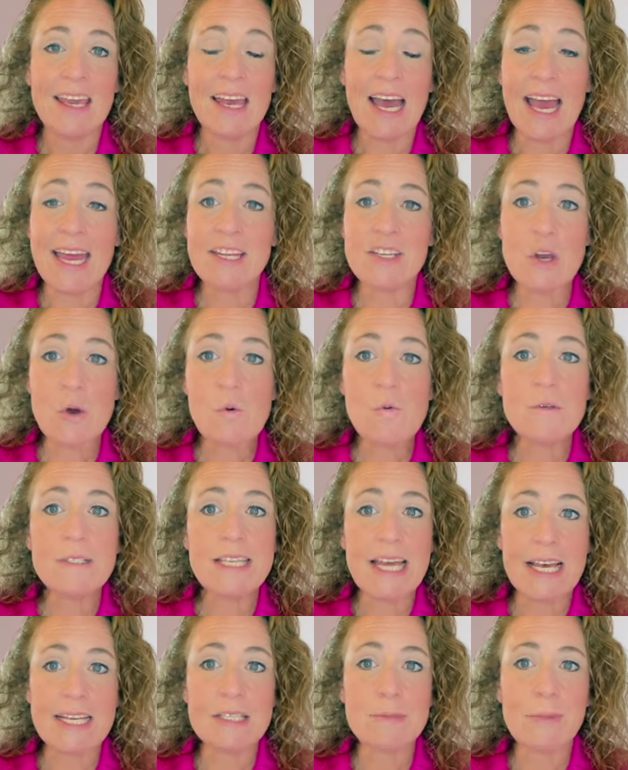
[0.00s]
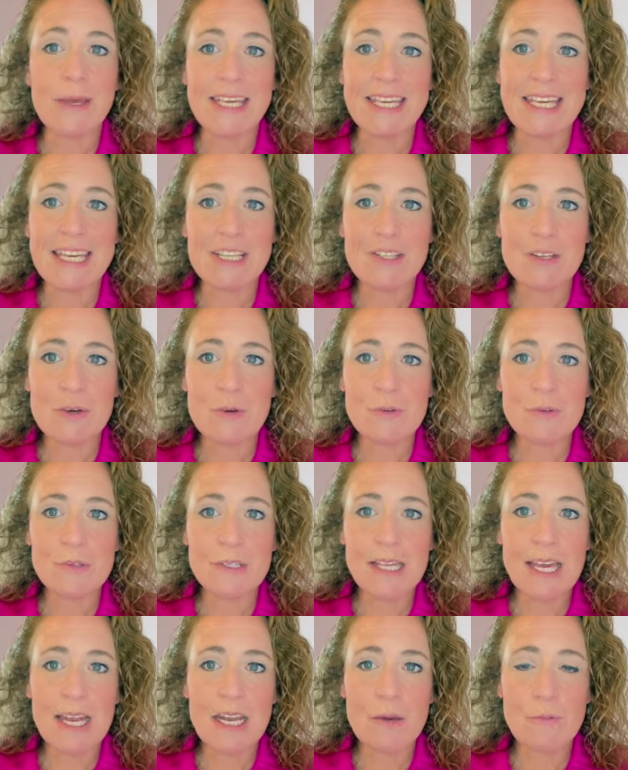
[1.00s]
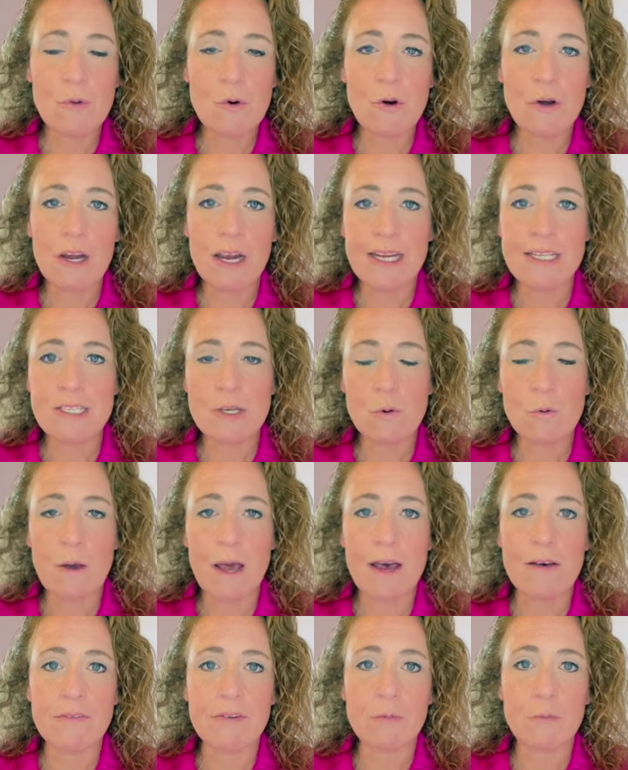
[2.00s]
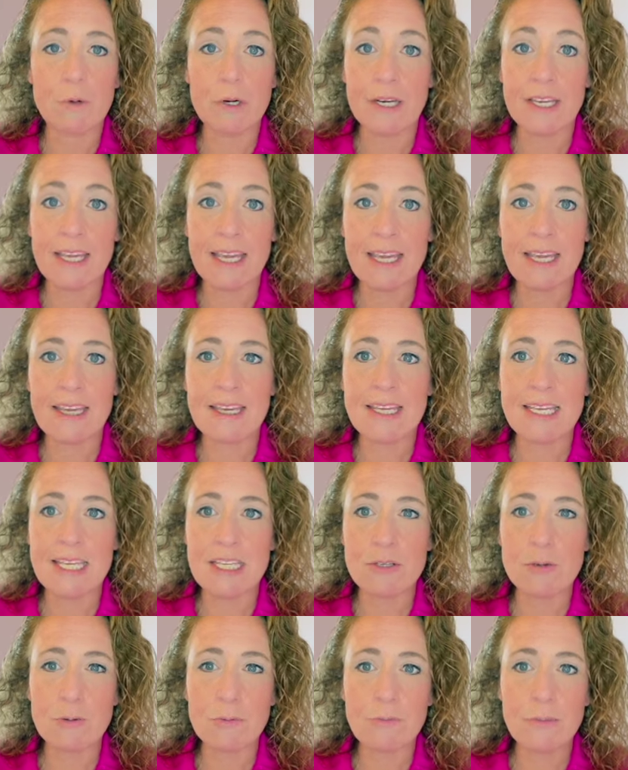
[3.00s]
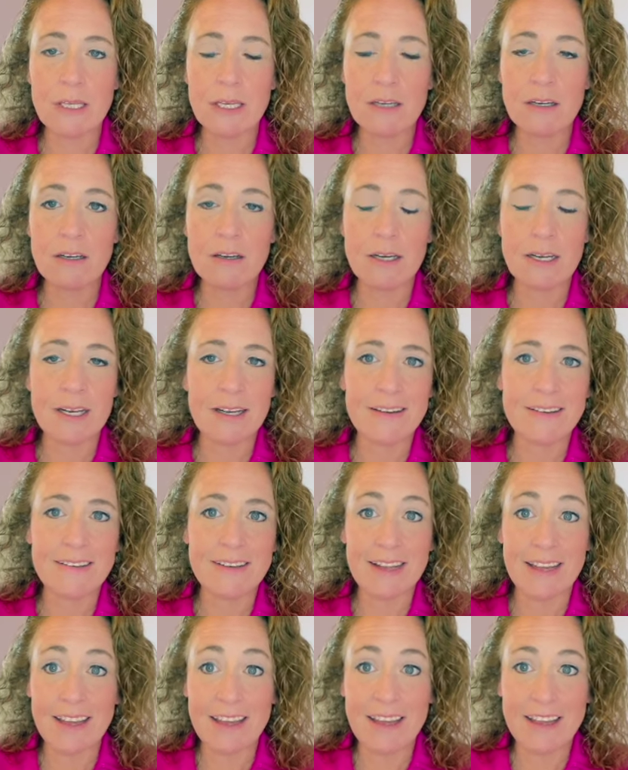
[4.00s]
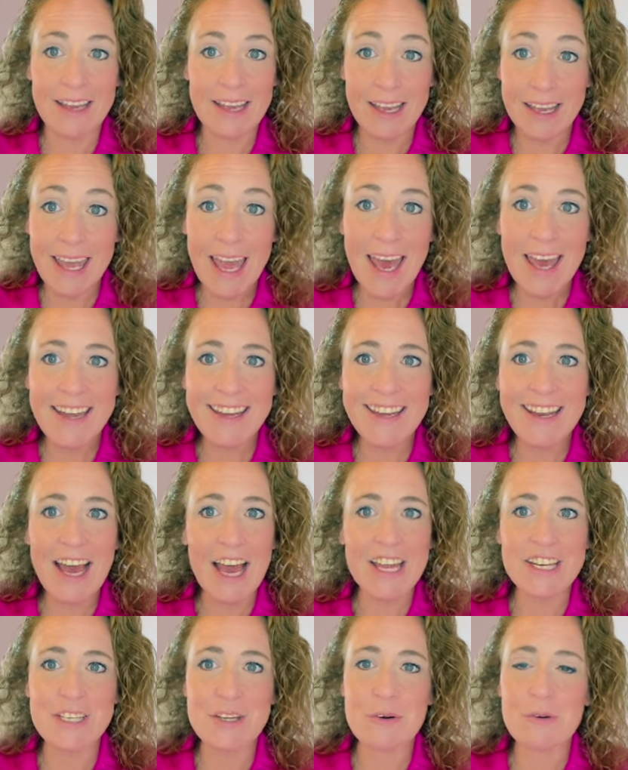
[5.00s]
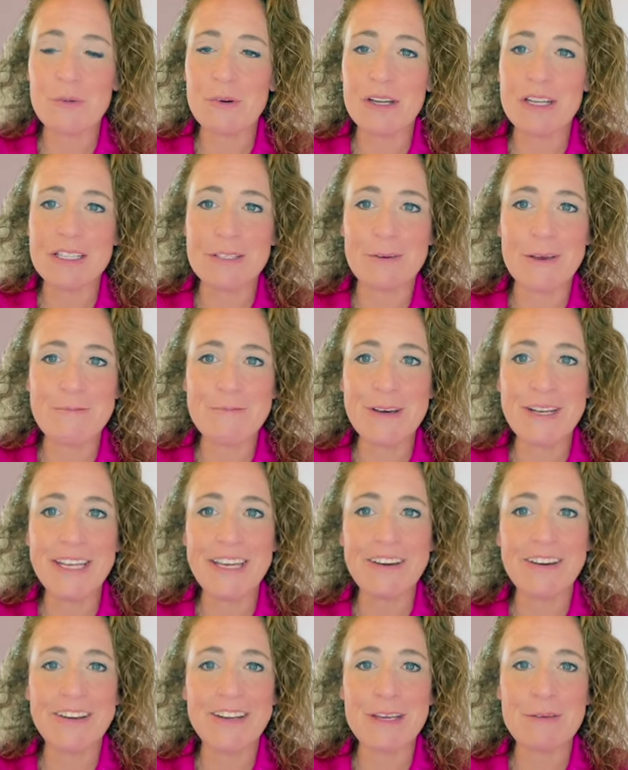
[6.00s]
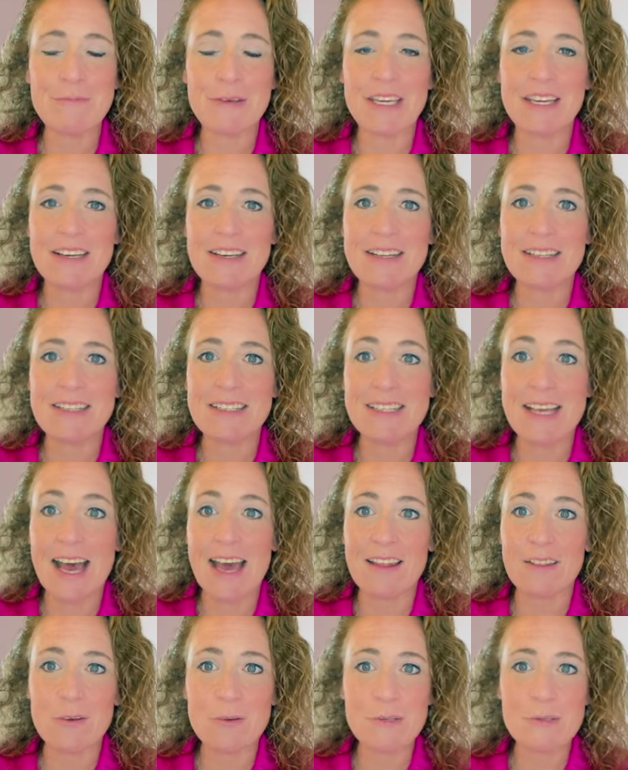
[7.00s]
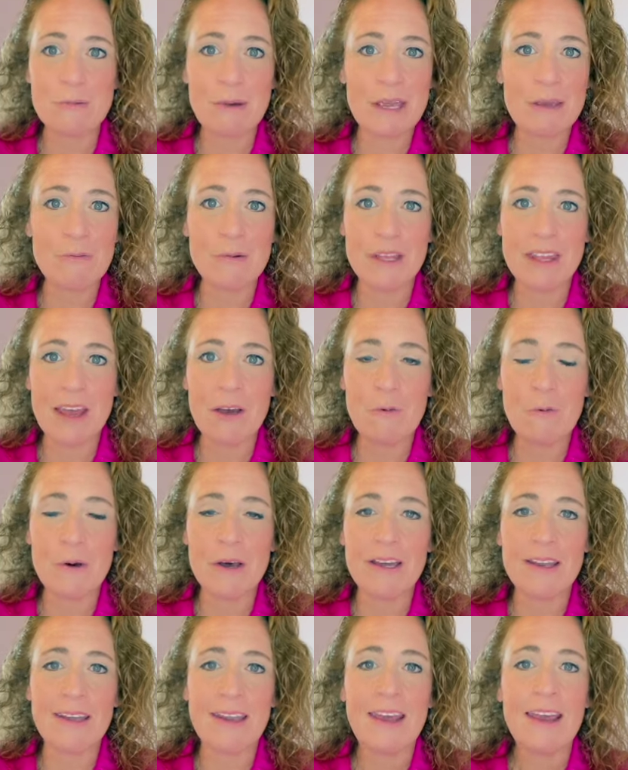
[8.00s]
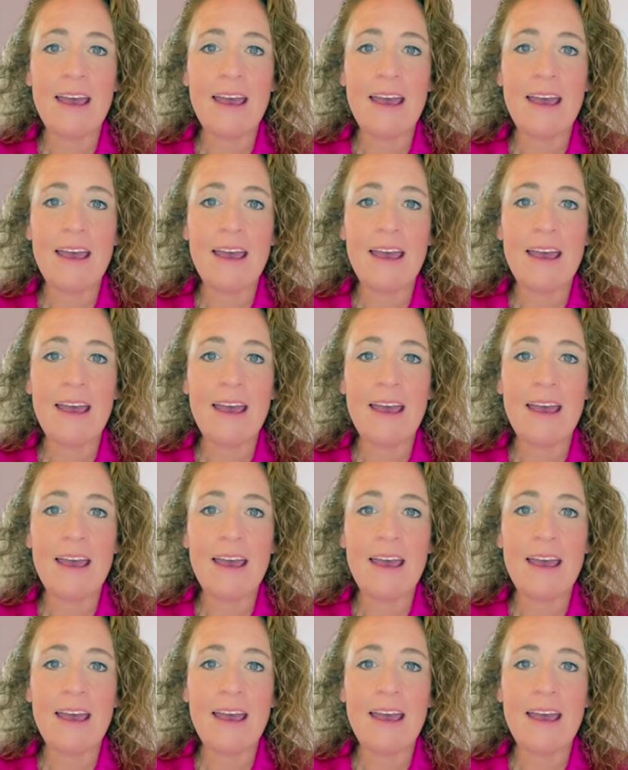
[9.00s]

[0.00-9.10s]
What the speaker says: I don't test my ketones anymore. I don't have a working ketone meter. And again, I don't want to spend money on it because I lose weight without one.